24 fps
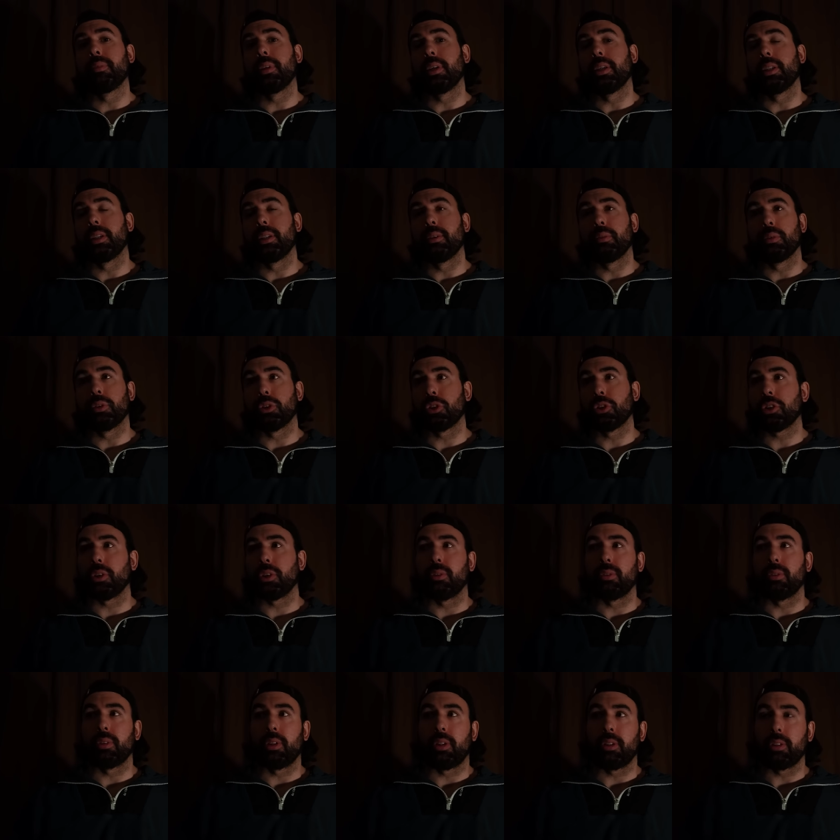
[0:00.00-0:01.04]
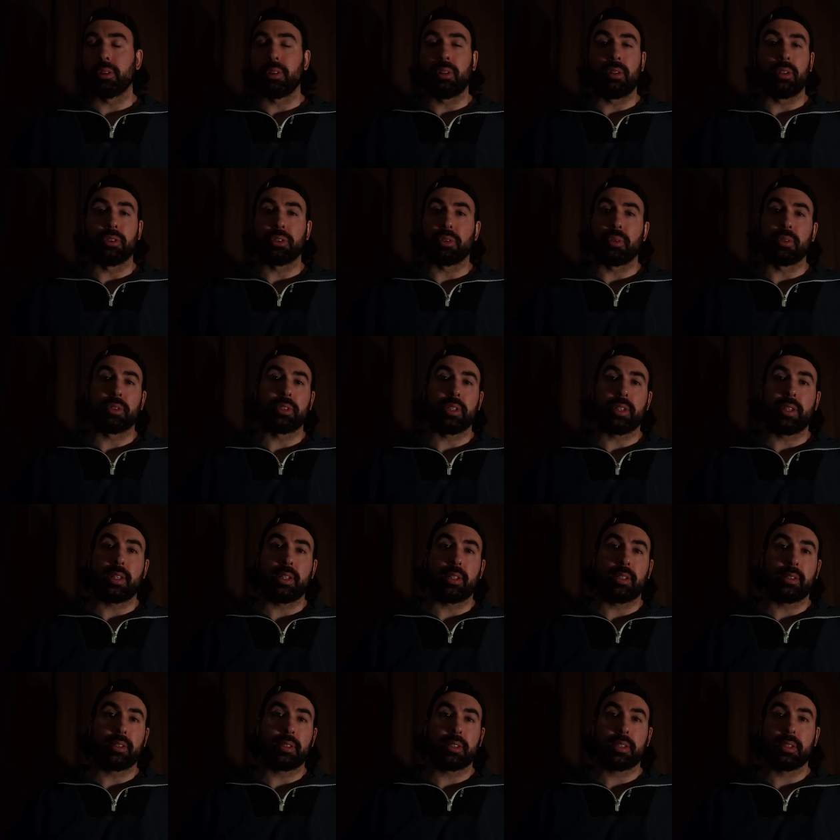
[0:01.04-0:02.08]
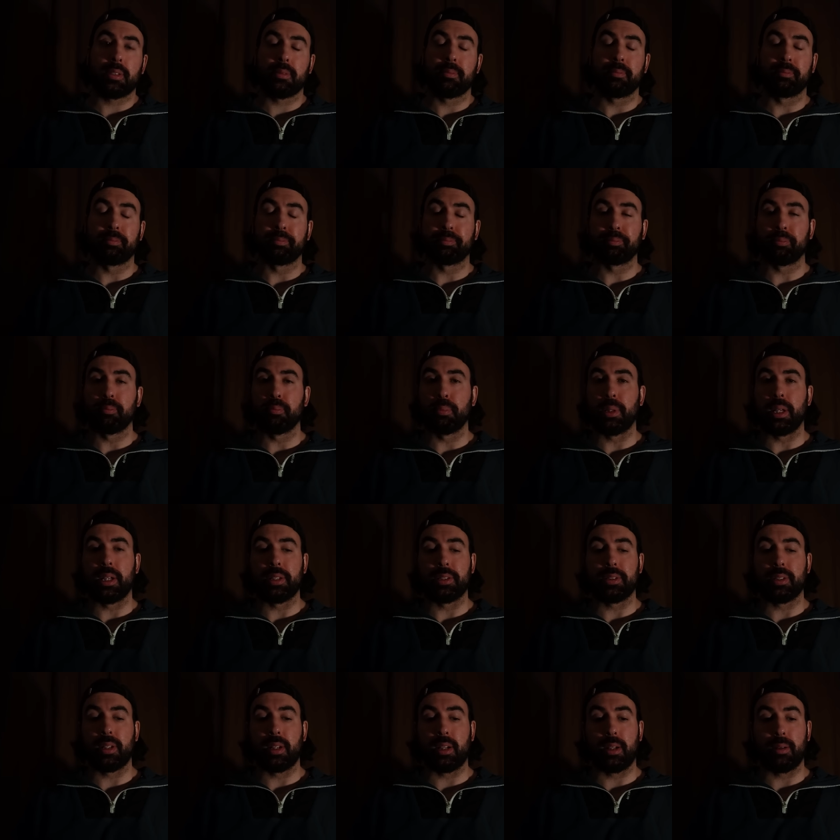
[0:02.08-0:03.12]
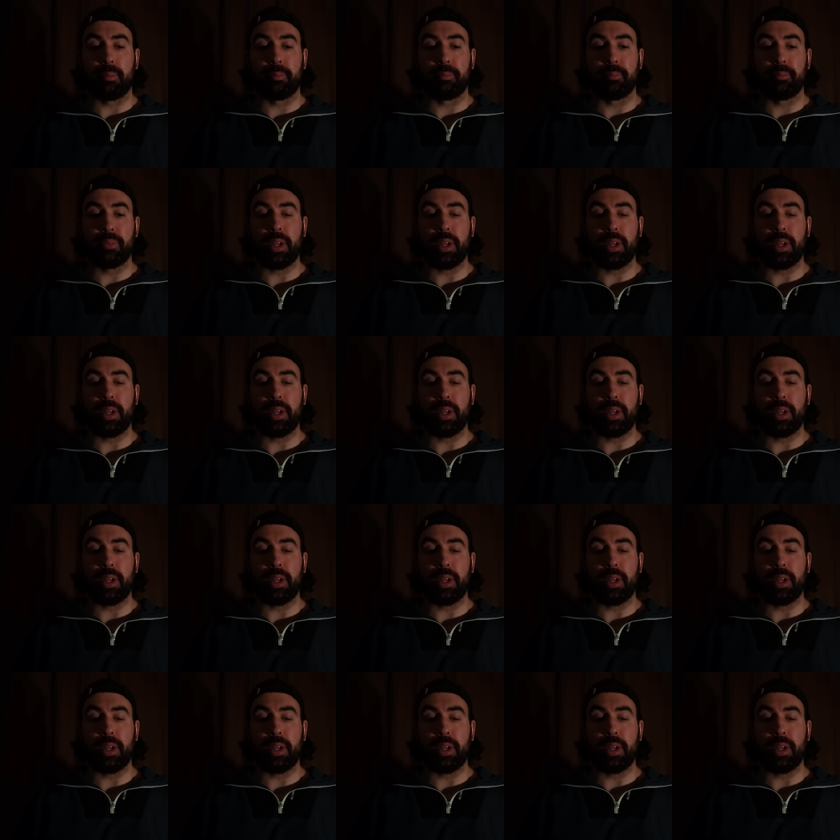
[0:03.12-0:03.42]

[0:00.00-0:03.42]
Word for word: and he was shown all, all sorts of things but um,